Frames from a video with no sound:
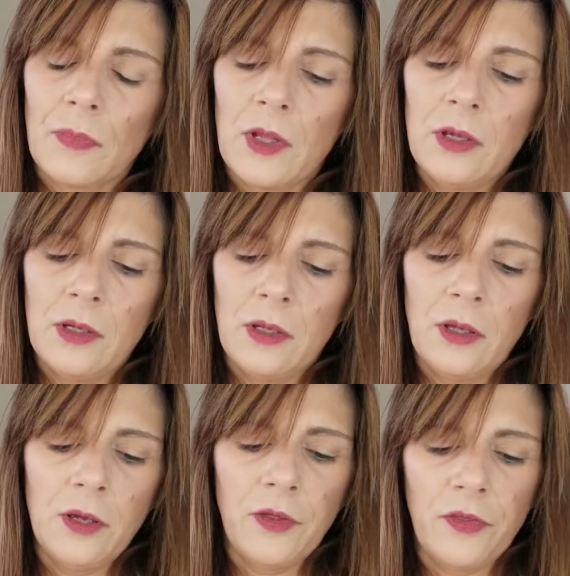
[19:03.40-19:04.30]
it
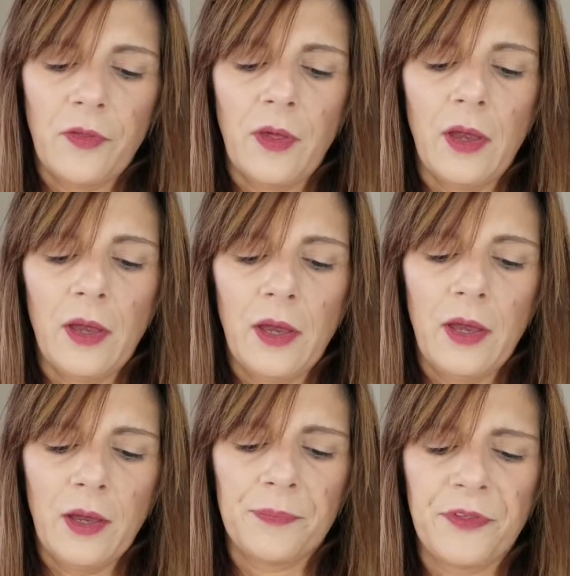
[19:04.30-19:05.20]
is
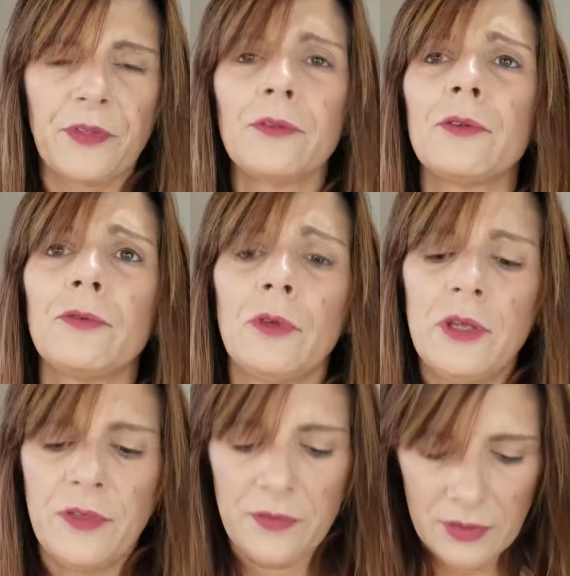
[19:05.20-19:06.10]

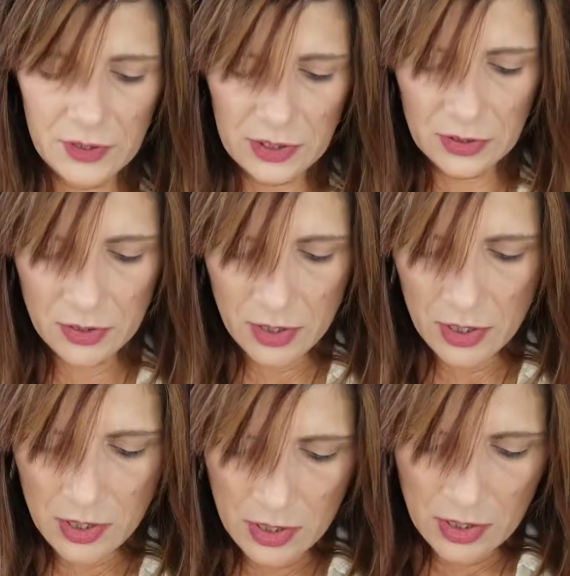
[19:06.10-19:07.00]
absolutely stunning.
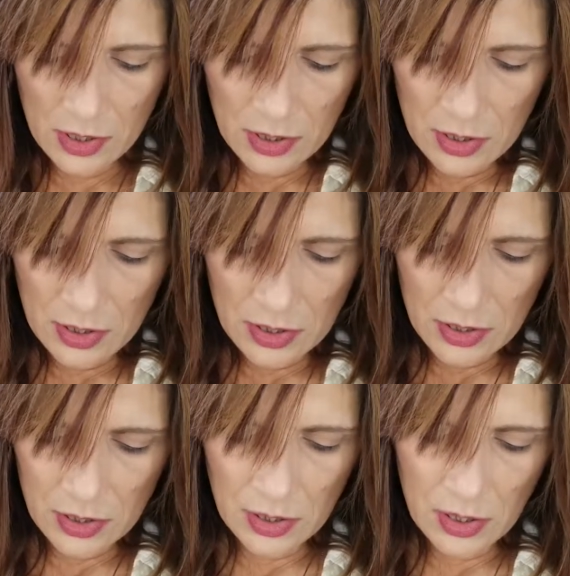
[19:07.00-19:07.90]

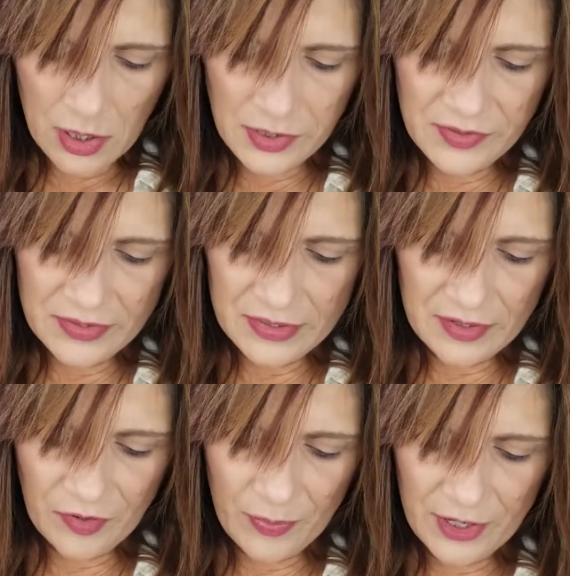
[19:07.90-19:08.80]
I didn't
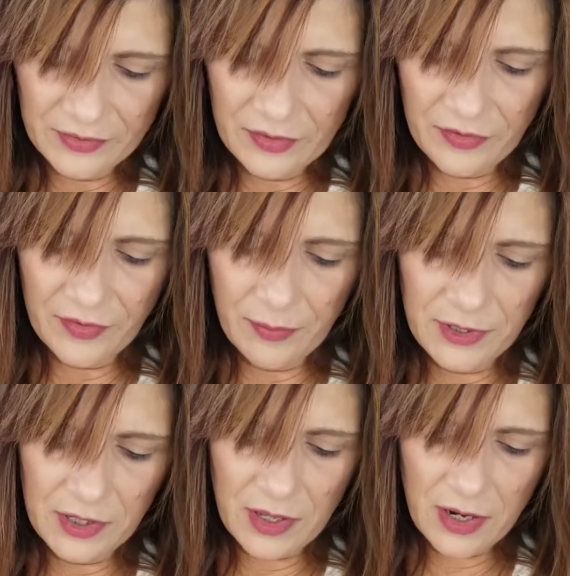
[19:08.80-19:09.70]
expect this to
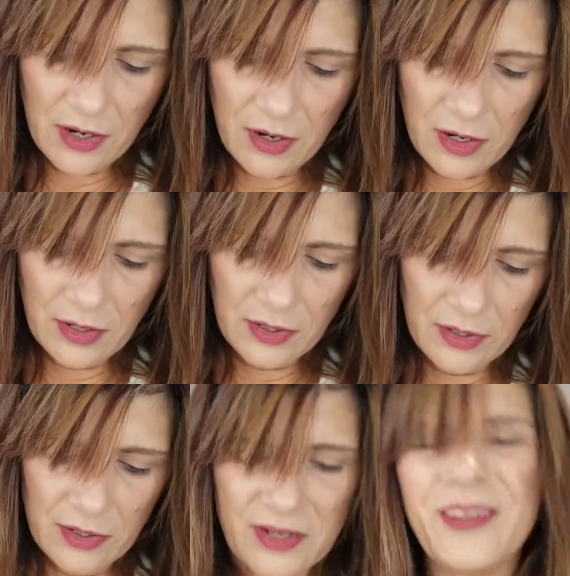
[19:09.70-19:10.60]
be there, and
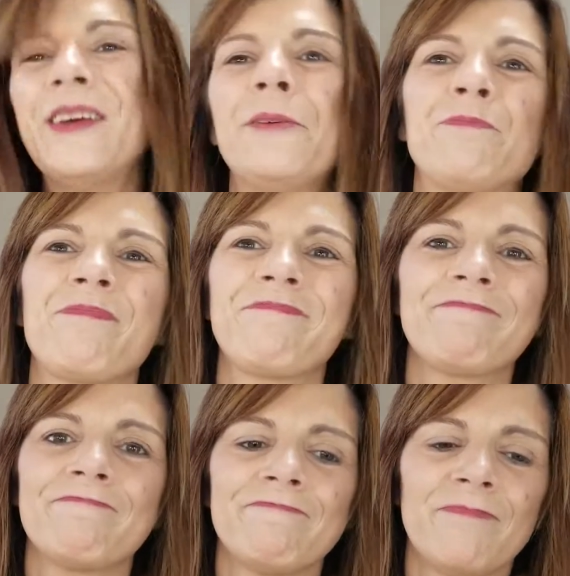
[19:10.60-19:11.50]

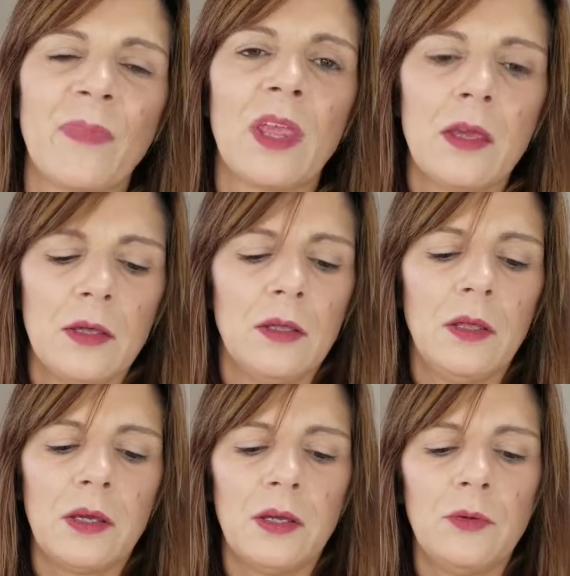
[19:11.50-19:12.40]

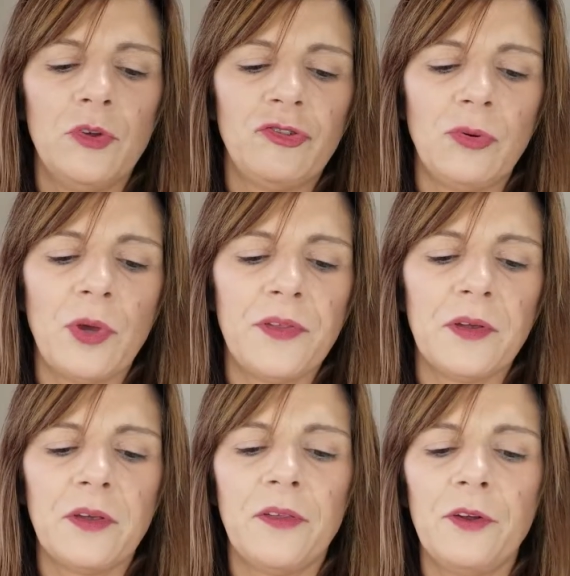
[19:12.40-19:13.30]
I kind of wish it
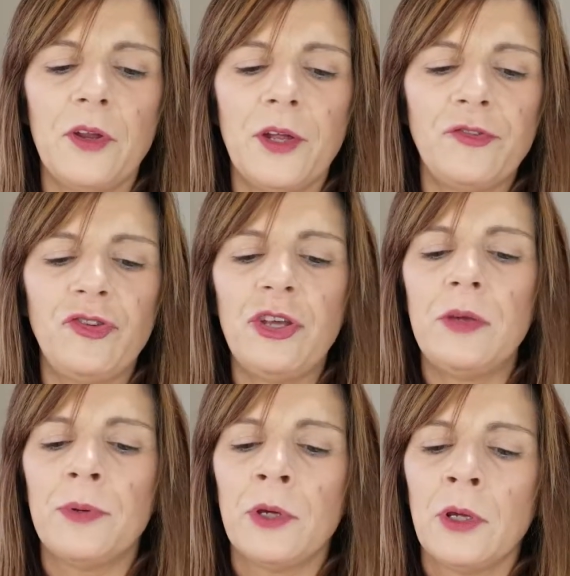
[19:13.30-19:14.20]
wasn't because they're not
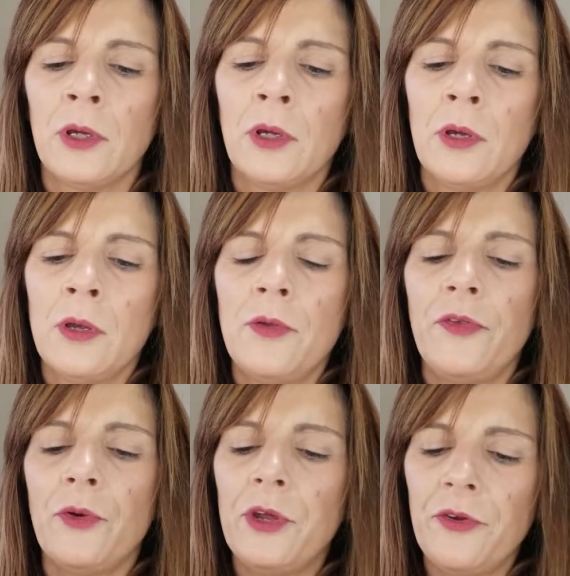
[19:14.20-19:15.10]
cheap.
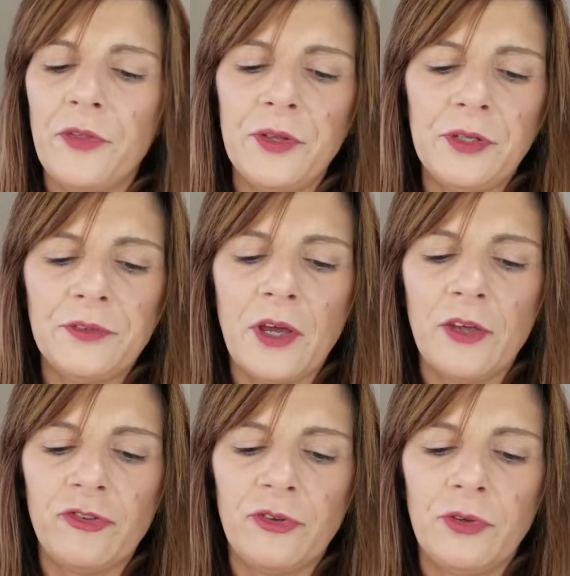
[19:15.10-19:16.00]
So here's the
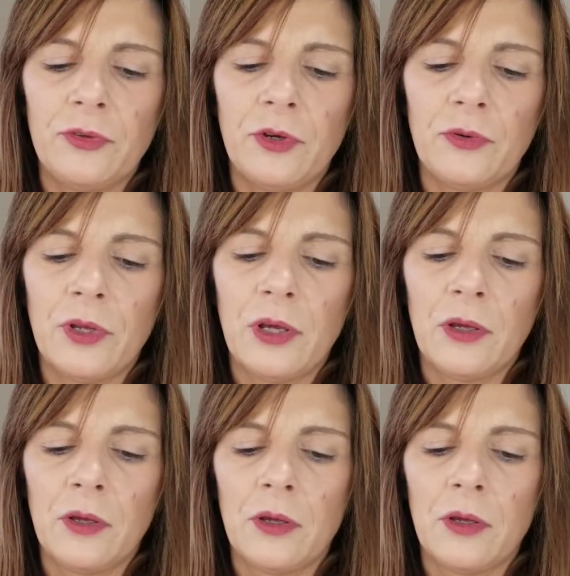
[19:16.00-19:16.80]
Natasha Denona